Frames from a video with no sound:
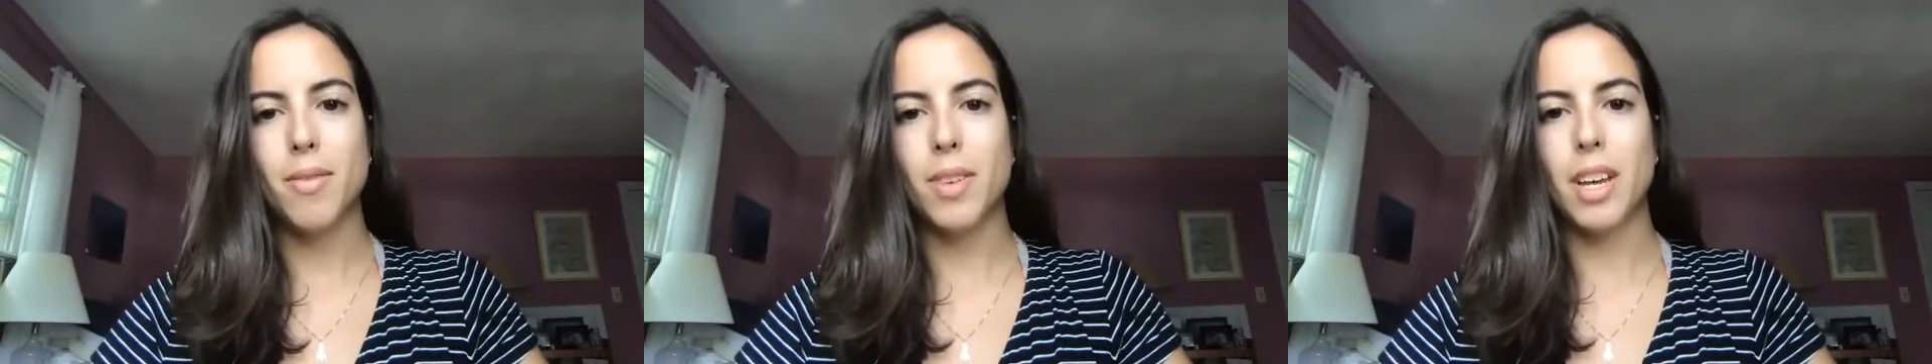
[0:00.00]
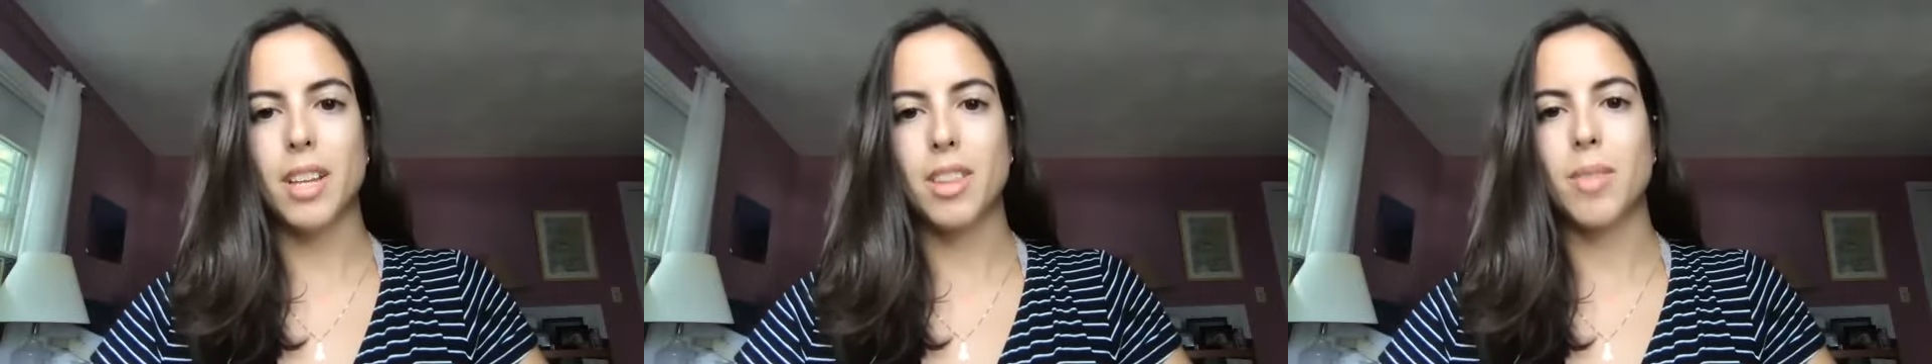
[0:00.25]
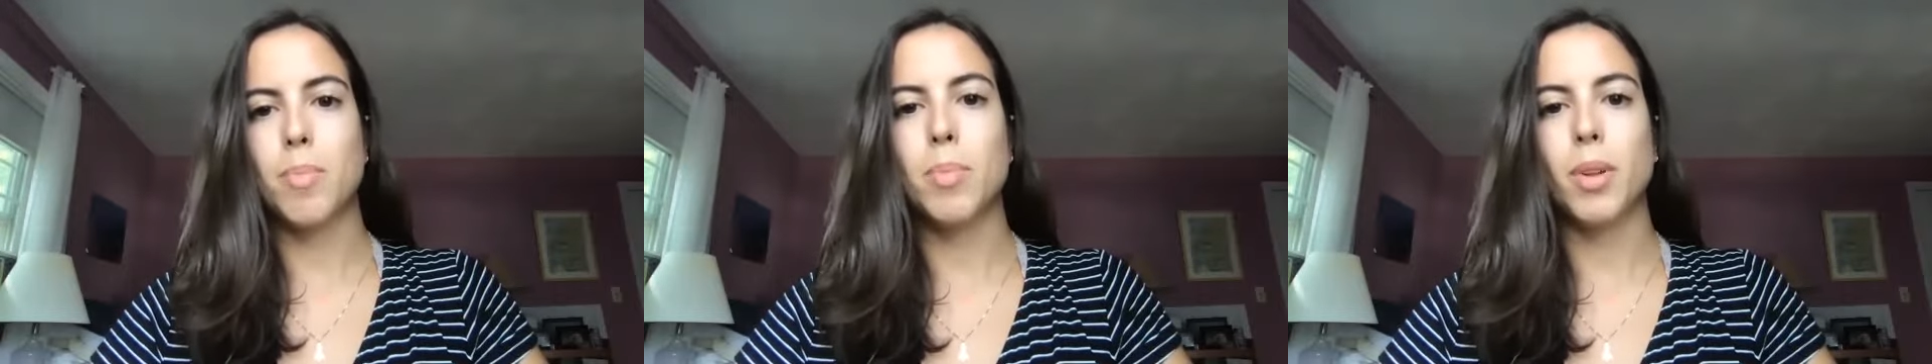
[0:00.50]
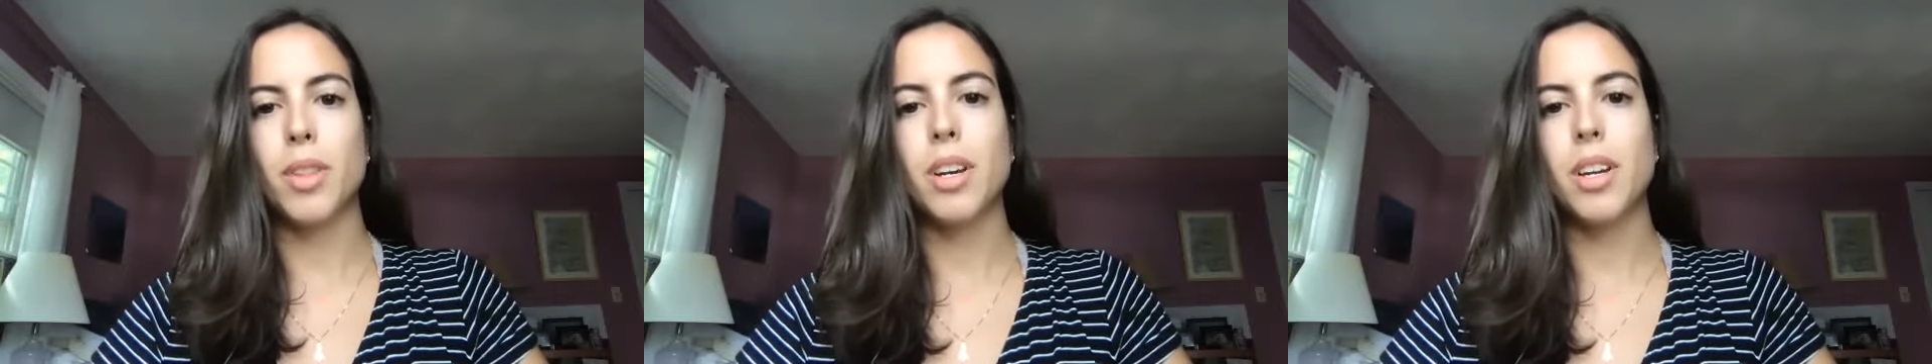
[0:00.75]
Like
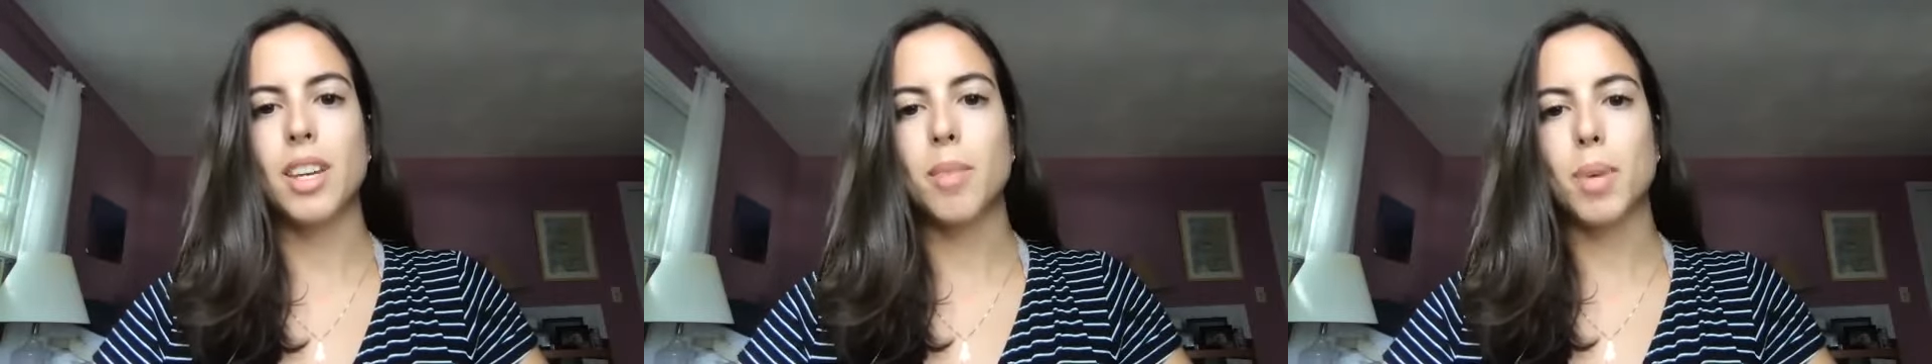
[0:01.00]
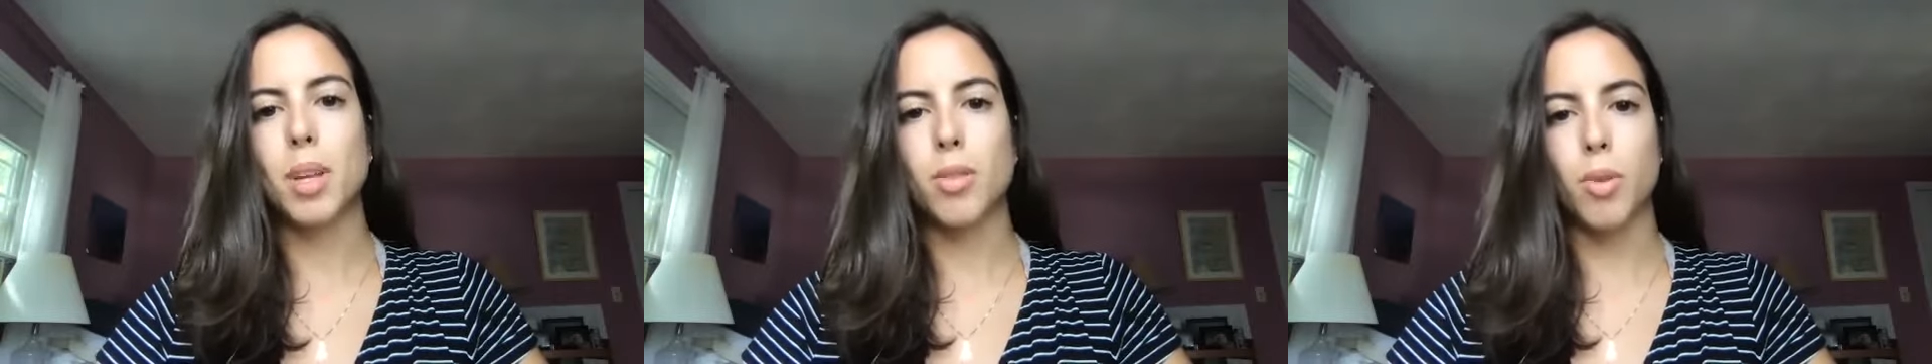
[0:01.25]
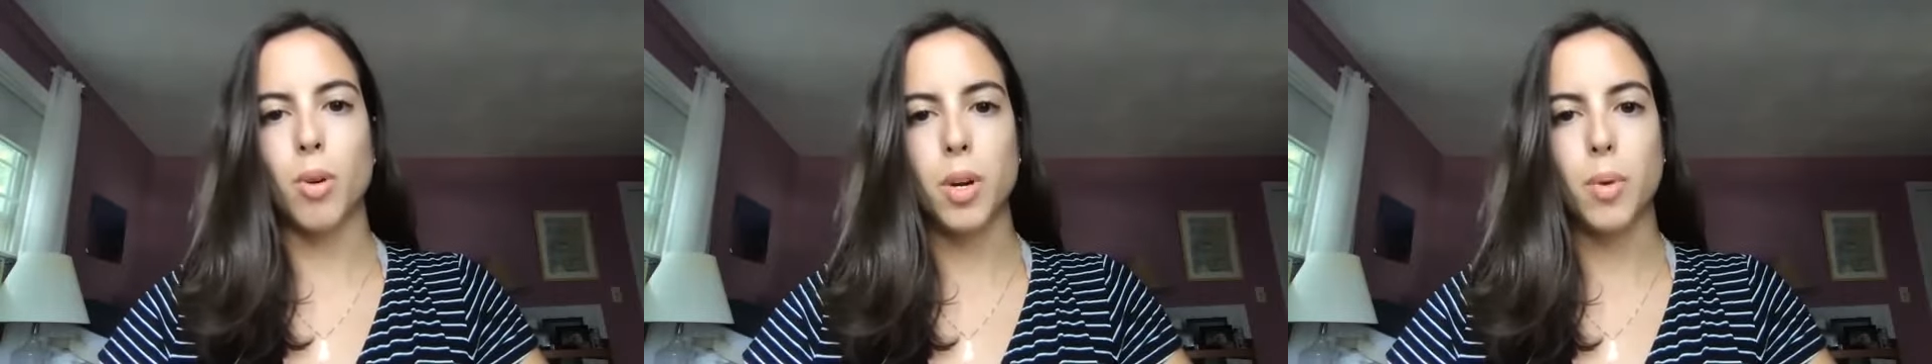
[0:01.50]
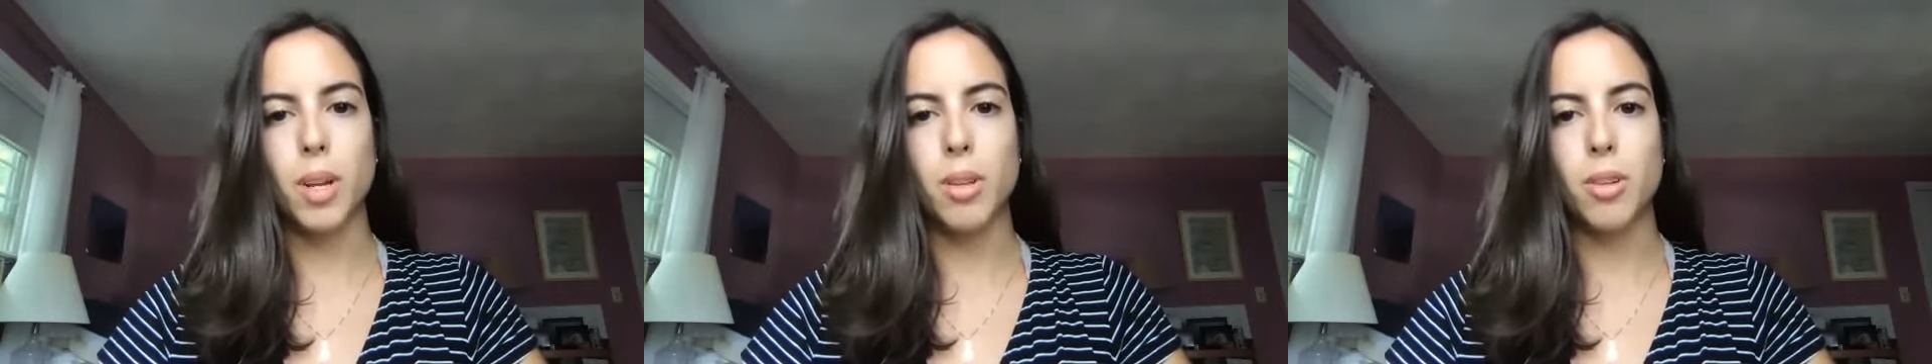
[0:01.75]
people think they'd be throwing
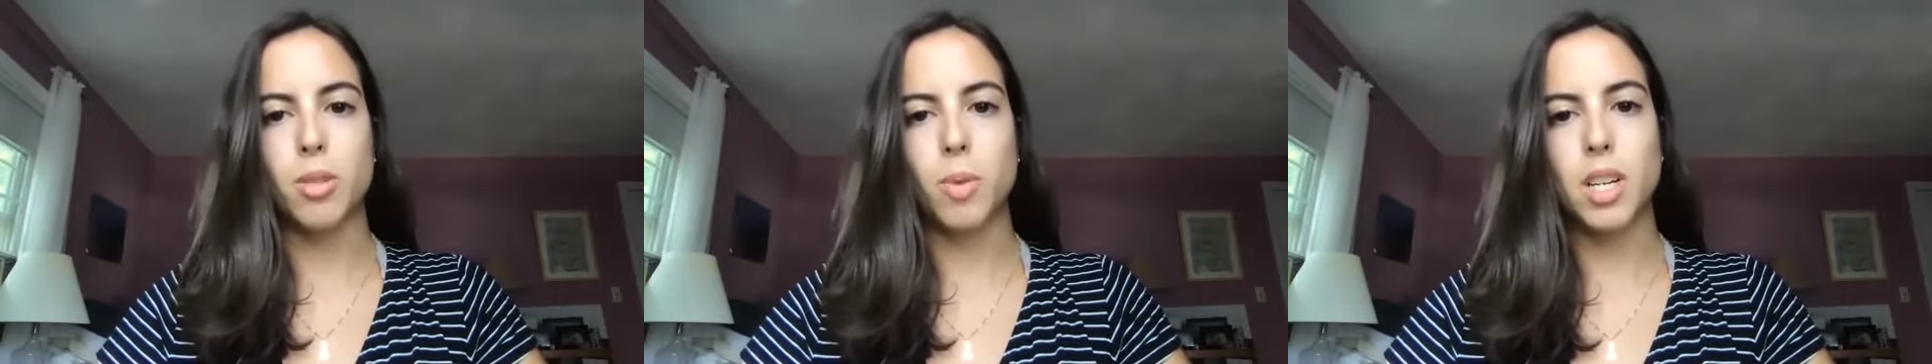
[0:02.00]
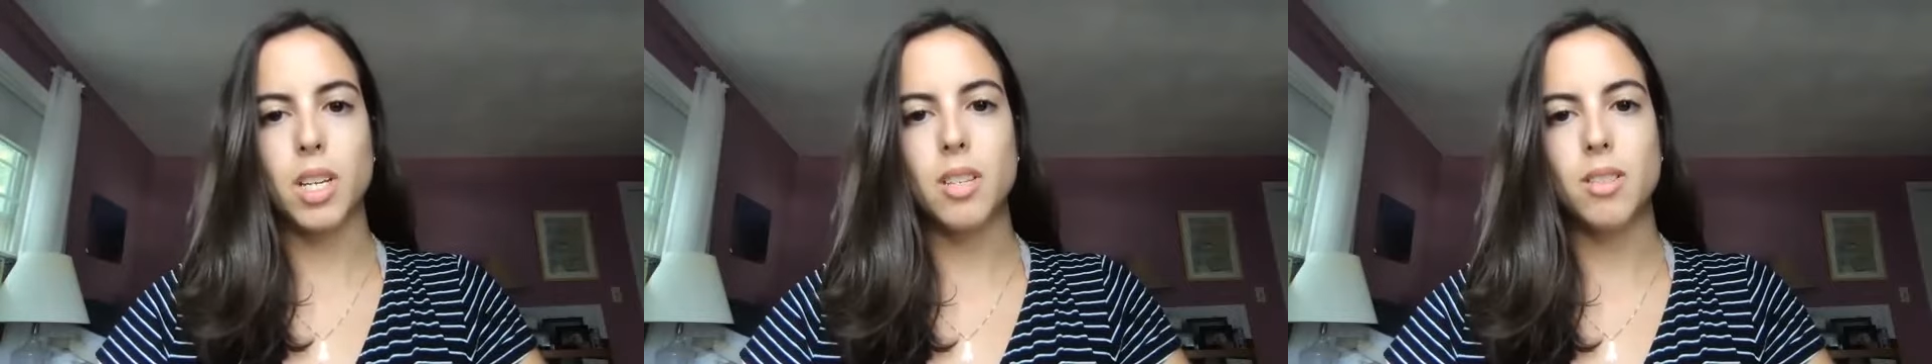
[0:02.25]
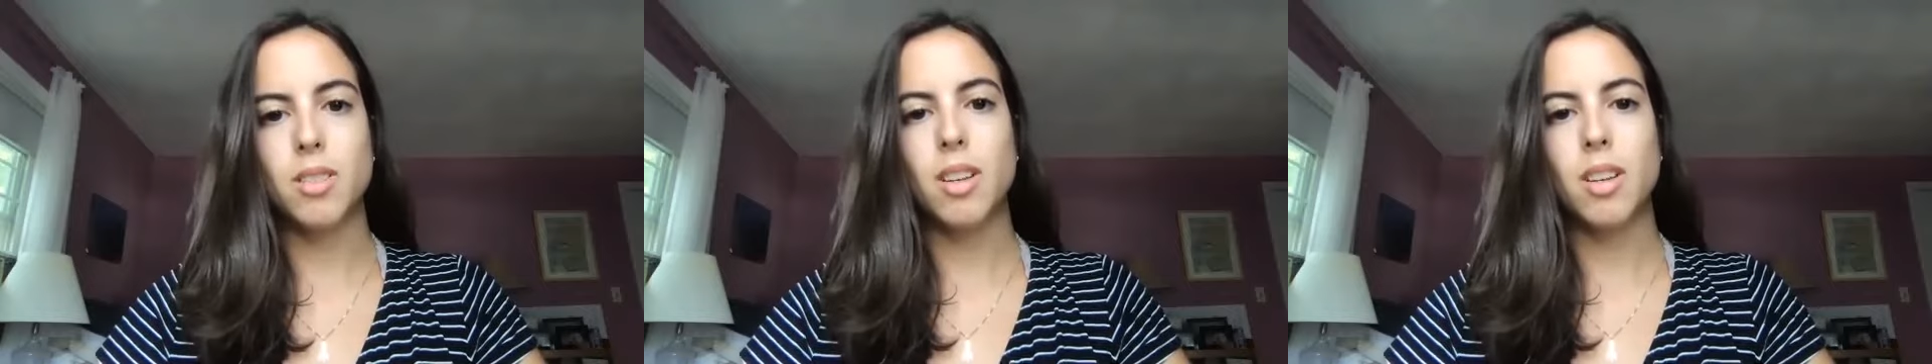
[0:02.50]
away their 20s.